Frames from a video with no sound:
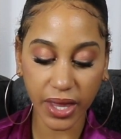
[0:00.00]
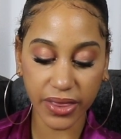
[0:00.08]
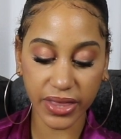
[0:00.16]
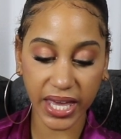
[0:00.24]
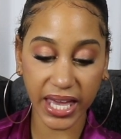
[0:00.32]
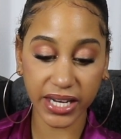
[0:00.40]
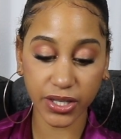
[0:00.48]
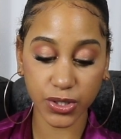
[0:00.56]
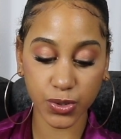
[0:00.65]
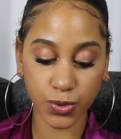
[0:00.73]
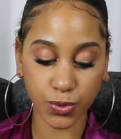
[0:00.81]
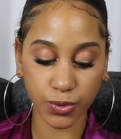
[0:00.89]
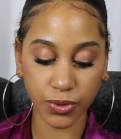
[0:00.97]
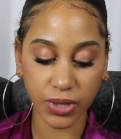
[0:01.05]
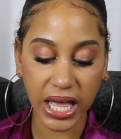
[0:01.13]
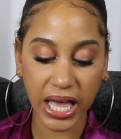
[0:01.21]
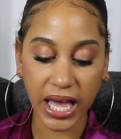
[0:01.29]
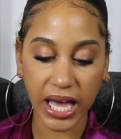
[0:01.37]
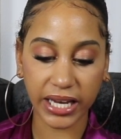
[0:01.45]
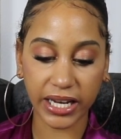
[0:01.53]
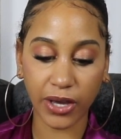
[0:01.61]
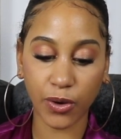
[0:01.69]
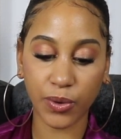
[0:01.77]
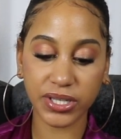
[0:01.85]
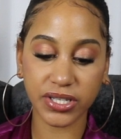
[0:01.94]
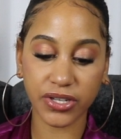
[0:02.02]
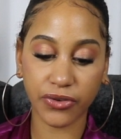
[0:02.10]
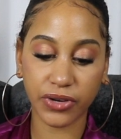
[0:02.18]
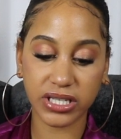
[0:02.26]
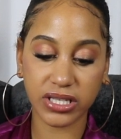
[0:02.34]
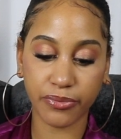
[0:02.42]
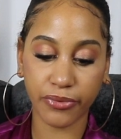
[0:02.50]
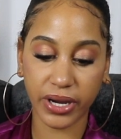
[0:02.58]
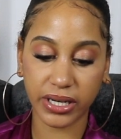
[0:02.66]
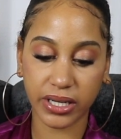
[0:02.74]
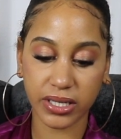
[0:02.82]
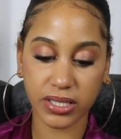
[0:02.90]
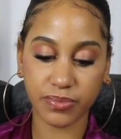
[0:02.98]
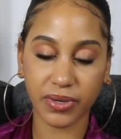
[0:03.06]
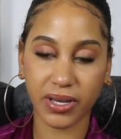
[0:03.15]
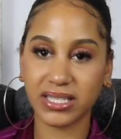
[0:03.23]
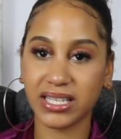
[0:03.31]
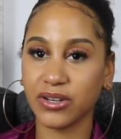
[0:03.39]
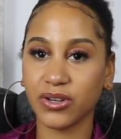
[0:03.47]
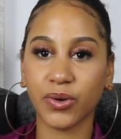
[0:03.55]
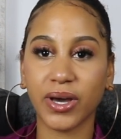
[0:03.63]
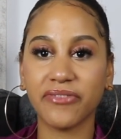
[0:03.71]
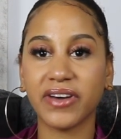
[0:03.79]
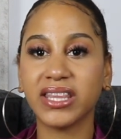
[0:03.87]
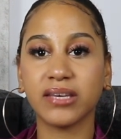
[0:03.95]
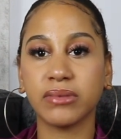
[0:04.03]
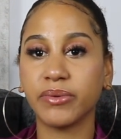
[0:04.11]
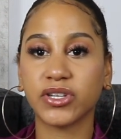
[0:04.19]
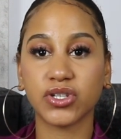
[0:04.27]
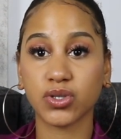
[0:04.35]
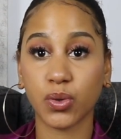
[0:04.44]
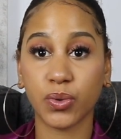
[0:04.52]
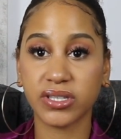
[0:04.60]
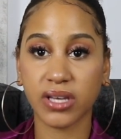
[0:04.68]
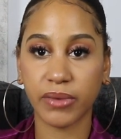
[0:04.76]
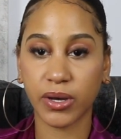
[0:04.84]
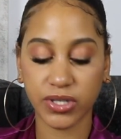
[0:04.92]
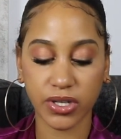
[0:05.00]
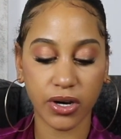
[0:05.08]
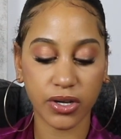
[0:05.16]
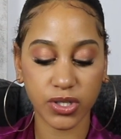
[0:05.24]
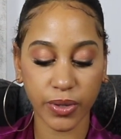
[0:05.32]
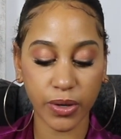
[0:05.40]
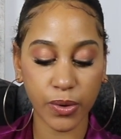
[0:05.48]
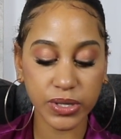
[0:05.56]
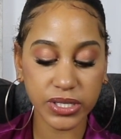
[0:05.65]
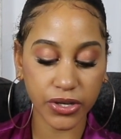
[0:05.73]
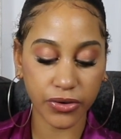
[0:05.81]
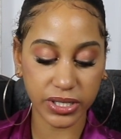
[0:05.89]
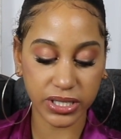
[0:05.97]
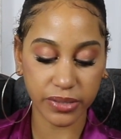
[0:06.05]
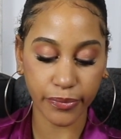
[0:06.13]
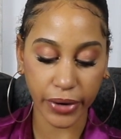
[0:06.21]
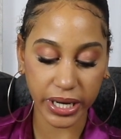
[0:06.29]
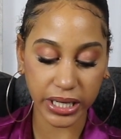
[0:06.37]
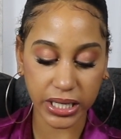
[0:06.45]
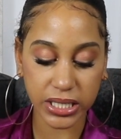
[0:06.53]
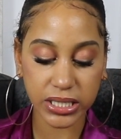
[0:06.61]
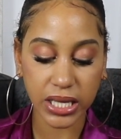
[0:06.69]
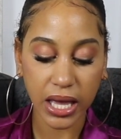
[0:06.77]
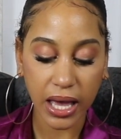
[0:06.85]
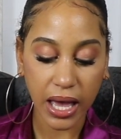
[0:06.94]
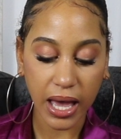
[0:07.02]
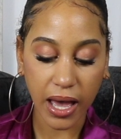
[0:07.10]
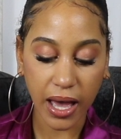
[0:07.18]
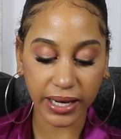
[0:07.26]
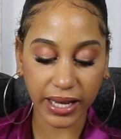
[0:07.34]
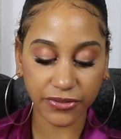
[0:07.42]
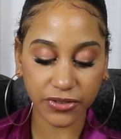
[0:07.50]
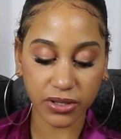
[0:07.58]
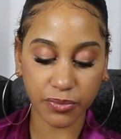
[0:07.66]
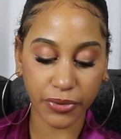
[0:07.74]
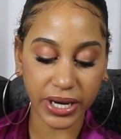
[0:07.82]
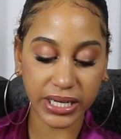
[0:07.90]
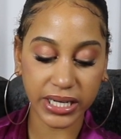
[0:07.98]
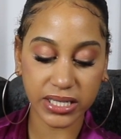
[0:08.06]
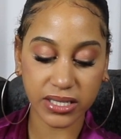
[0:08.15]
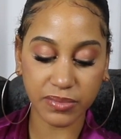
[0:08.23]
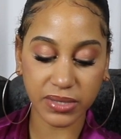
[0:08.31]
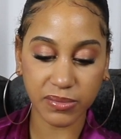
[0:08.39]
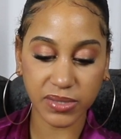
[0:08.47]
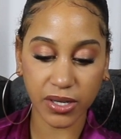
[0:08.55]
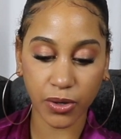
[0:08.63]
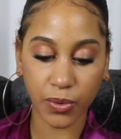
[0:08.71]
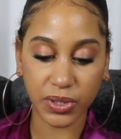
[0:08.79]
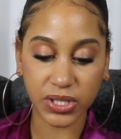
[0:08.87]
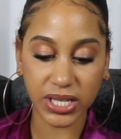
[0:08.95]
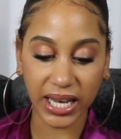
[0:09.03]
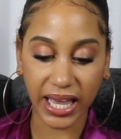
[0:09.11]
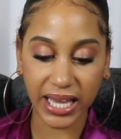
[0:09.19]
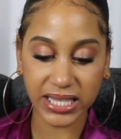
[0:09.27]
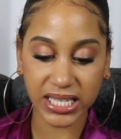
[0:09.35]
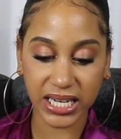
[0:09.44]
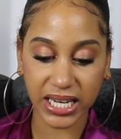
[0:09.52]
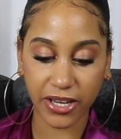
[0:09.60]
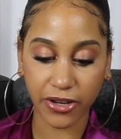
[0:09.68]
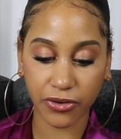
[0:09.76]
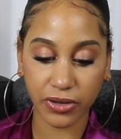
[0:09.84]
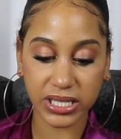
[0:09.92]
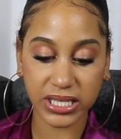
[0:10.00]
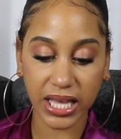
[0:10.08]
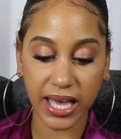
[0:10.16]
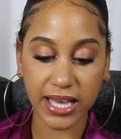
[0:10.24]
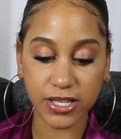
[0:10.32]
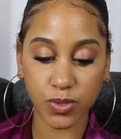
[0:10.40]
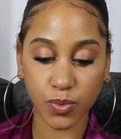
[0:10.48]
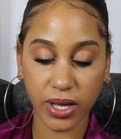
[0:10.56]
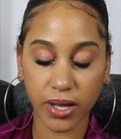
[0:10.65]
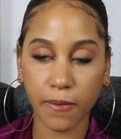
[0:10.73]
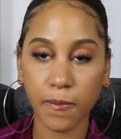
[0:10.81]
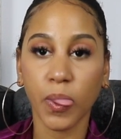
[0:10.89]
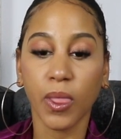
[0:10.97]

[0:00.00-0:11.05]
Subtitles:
the edit tool, and I always increase the brightness because I don't know, I find that my pictures always come out dark, so I always increase the brightness, and after the brightness sometimes I go into light and I increase that as well.